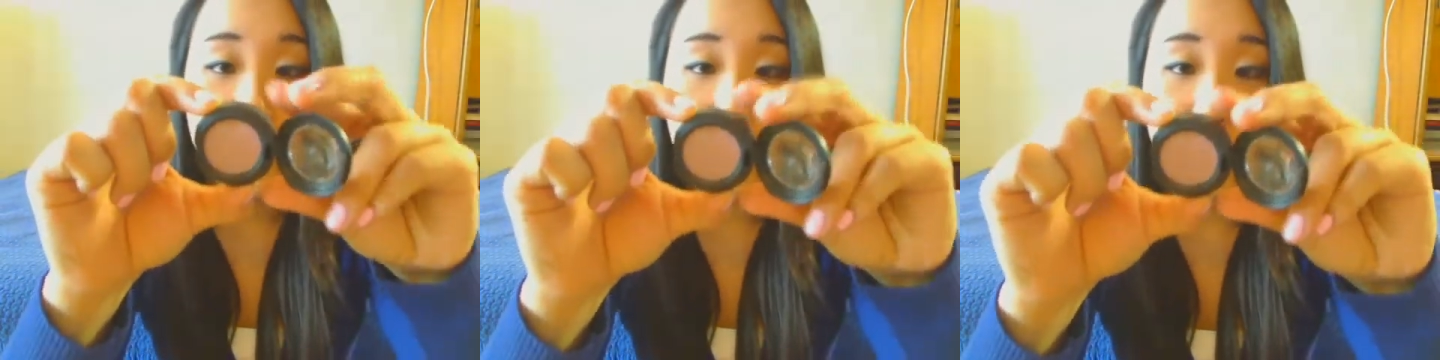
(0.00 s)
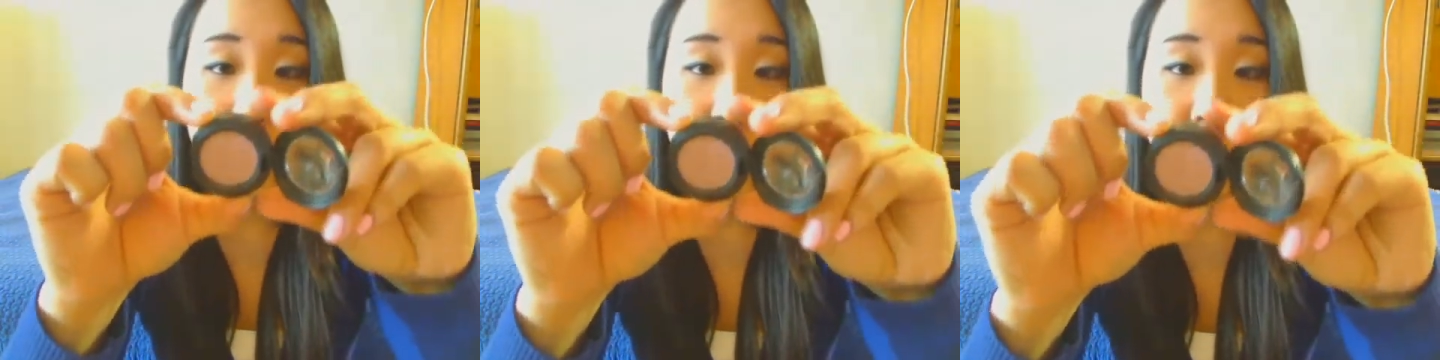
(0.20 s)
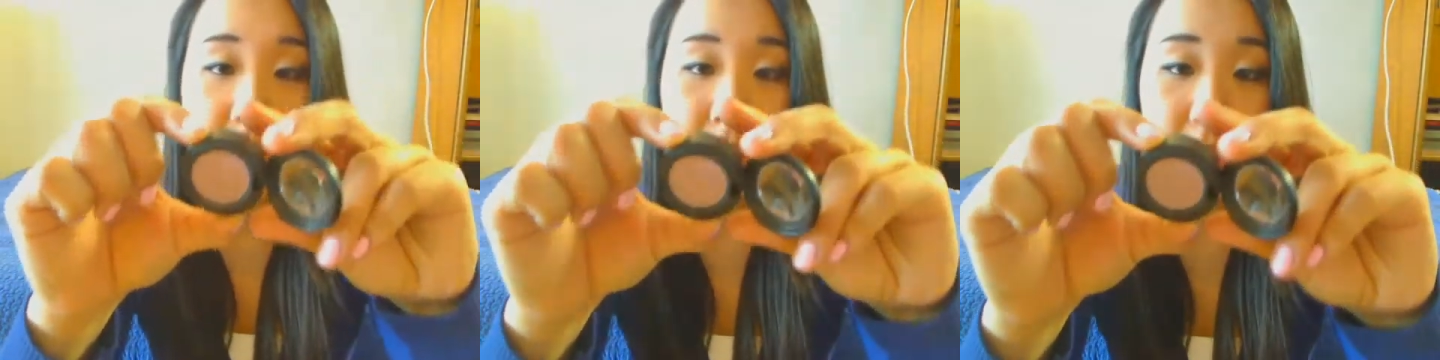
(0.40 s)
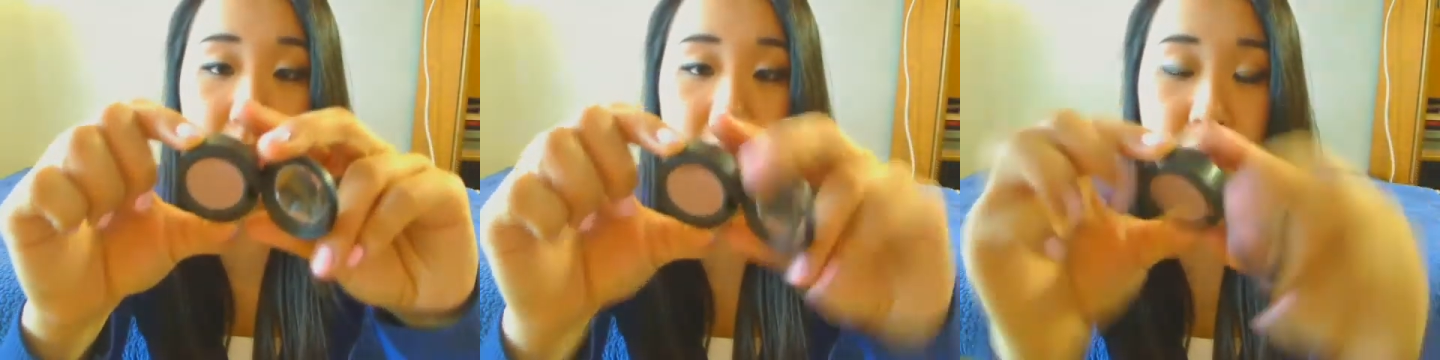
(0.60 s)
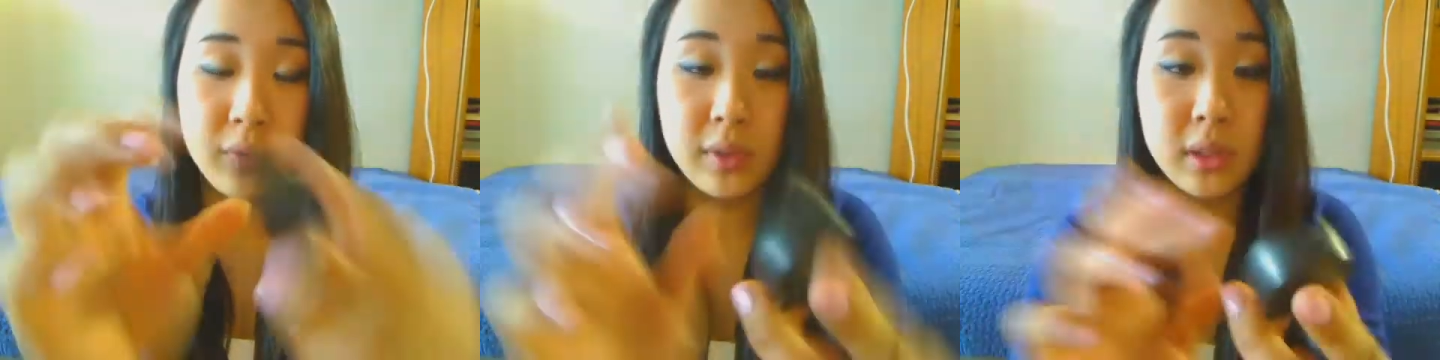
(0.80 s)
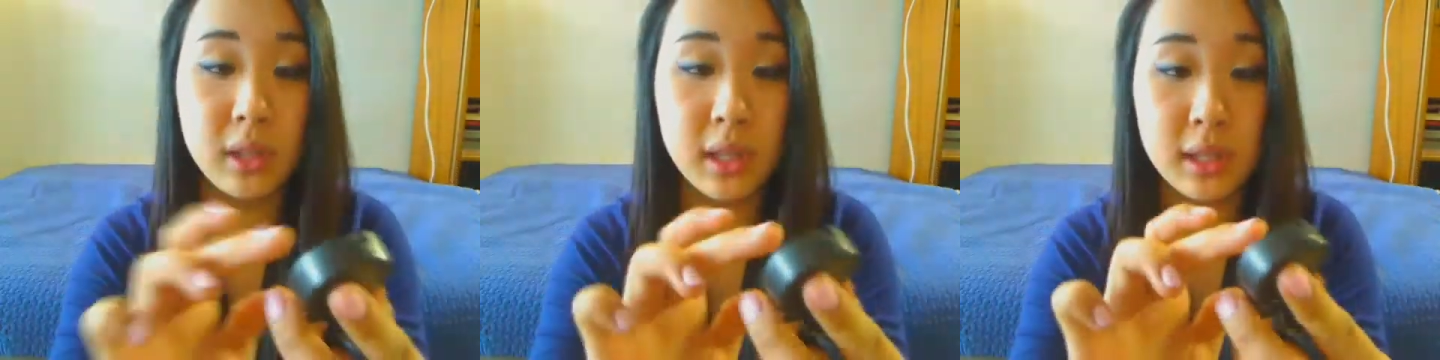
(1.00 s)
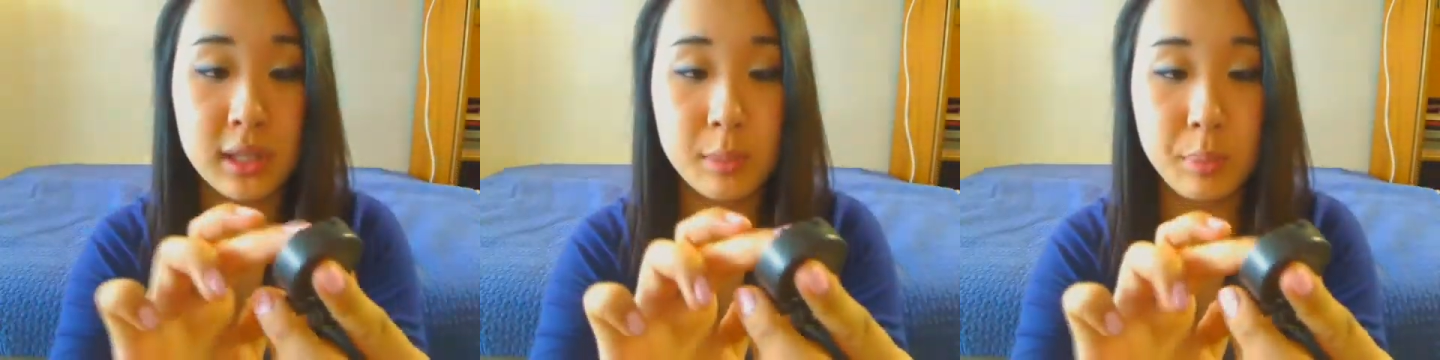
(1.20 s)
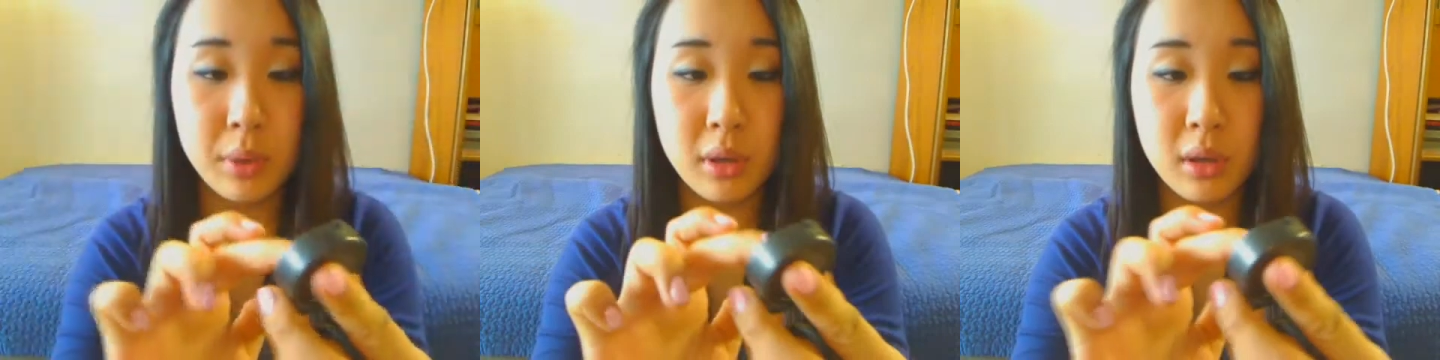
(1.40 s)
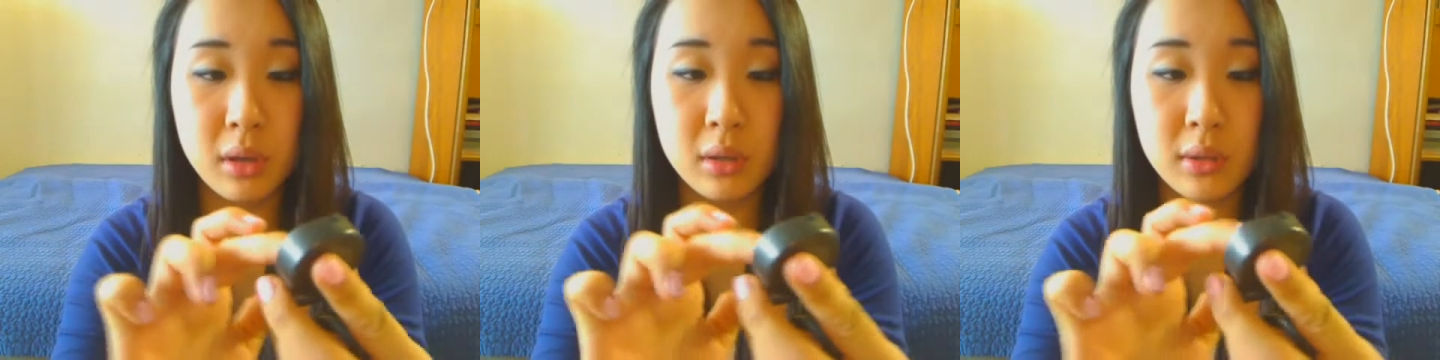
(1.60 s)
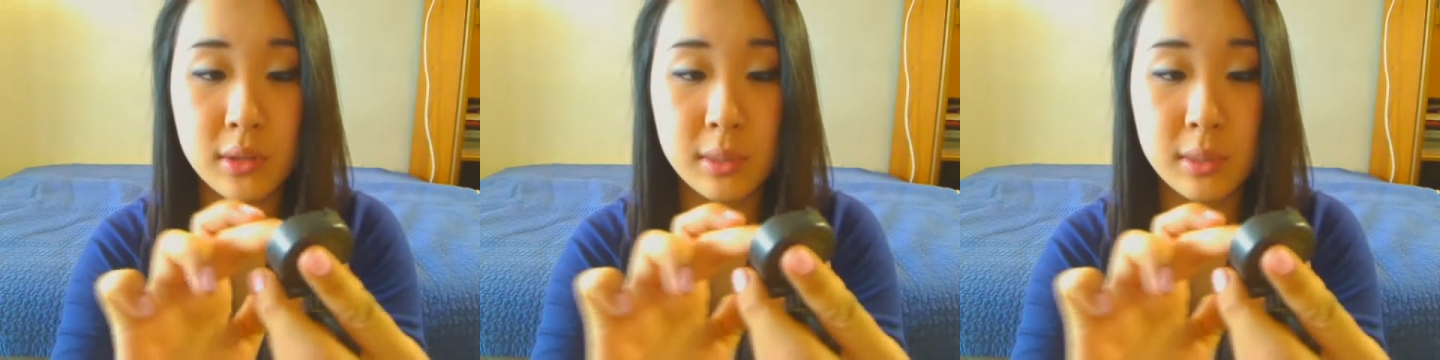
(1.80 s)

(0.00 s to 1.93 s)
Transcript: And this is a Veluxe Pearl,